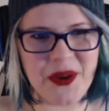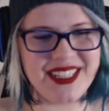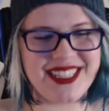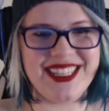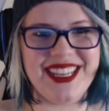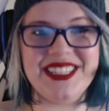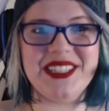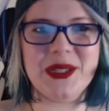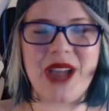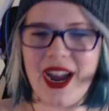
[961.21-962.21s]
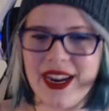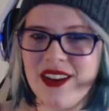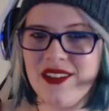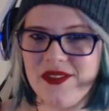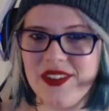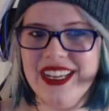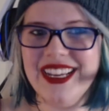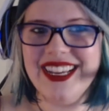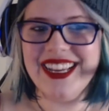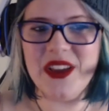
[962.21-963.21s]
And it's kind of
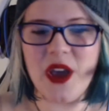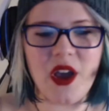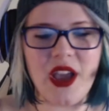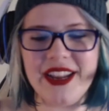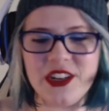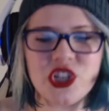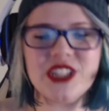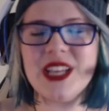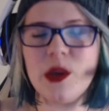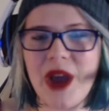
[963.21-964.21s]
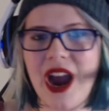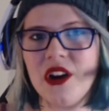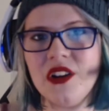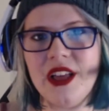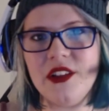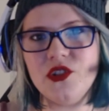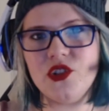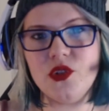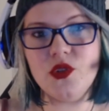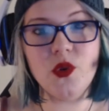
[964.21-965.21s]
an interesting parallel
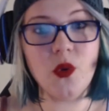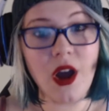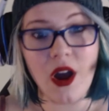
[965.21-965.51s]
to